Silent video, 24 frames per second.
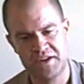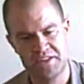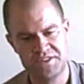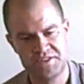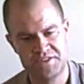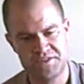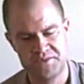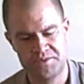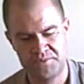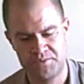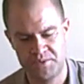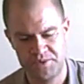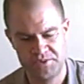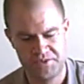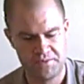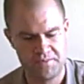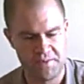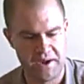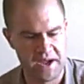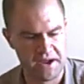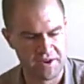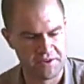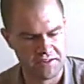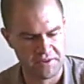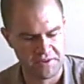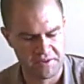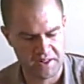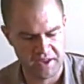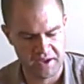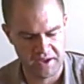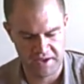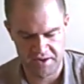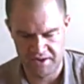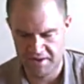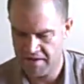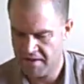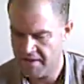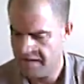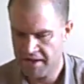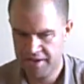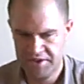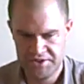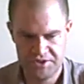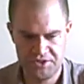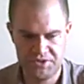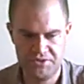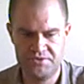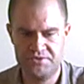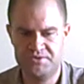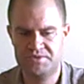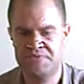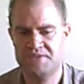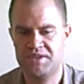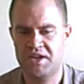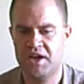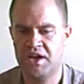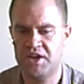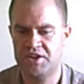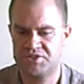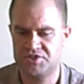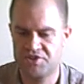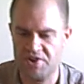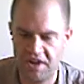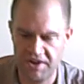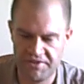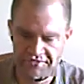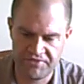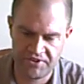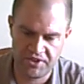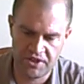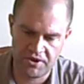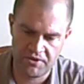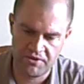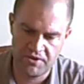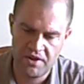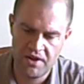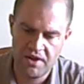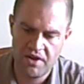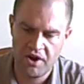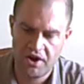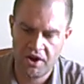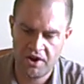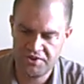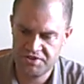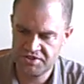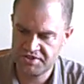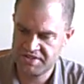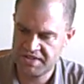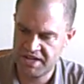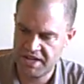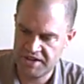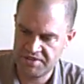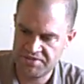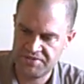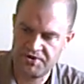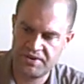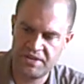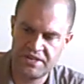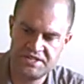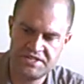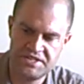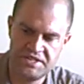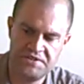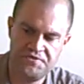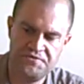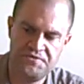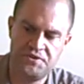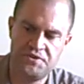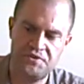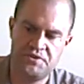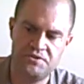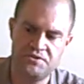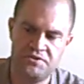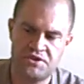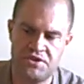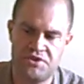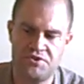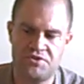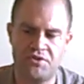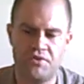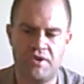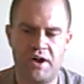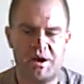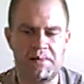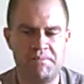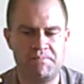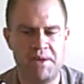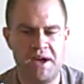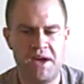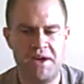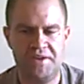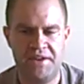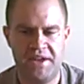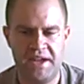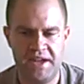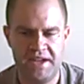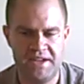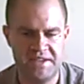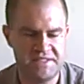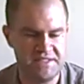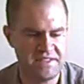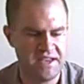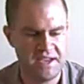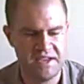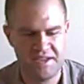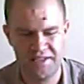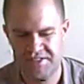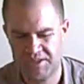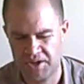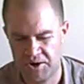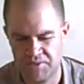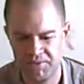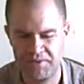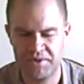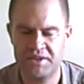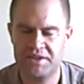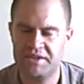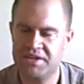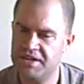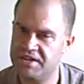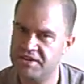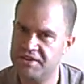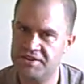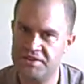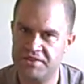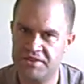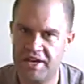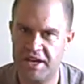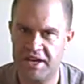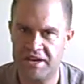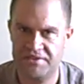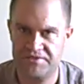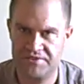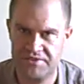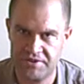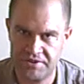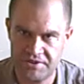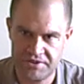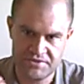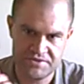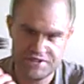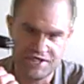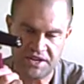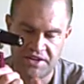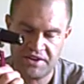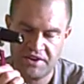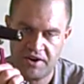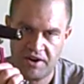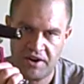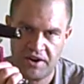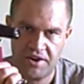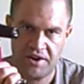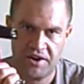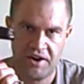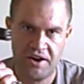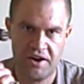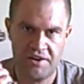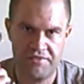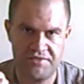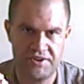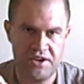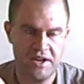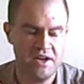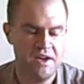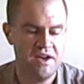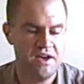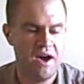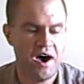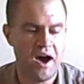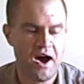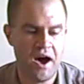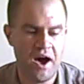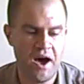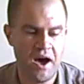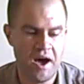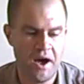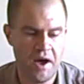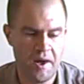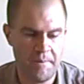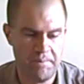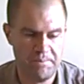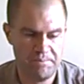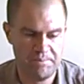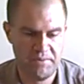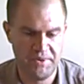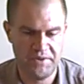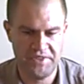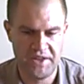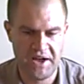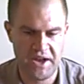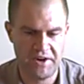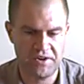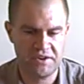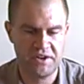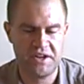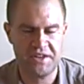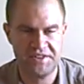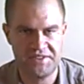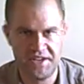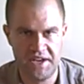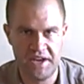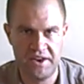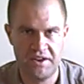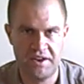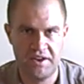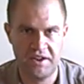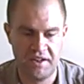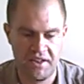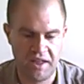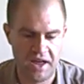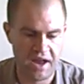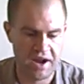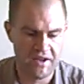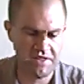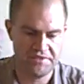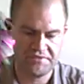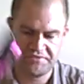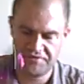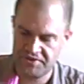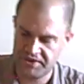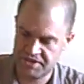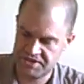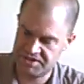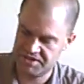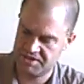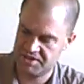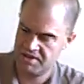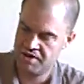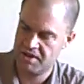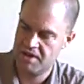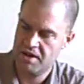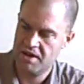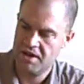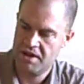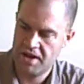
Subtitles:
cuts with your macro line. Use Triflow on your tank threads. If you use a direct mount ASA, you don't really need to do that if you're using an on-off, but that'll cut down on a lot of the friction.